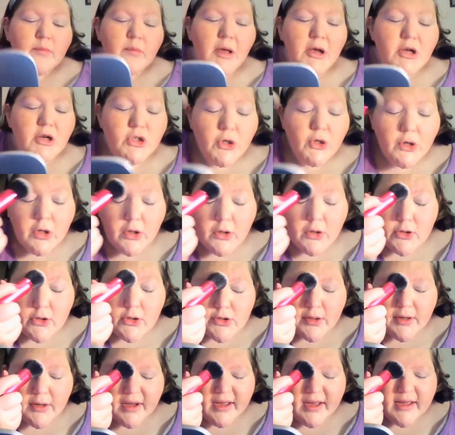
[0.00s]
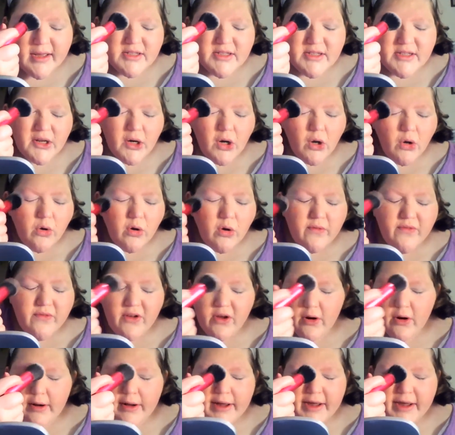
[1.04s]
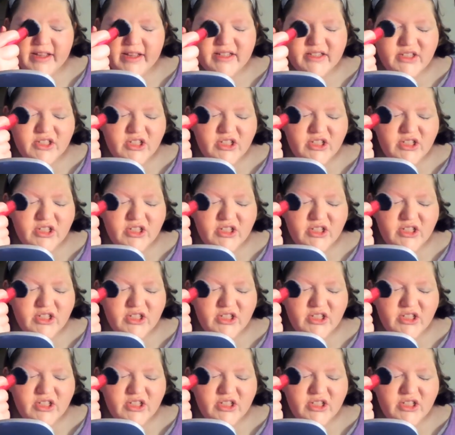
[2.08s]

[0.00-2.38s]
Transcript: Make sure you close your eyes and go over your eyes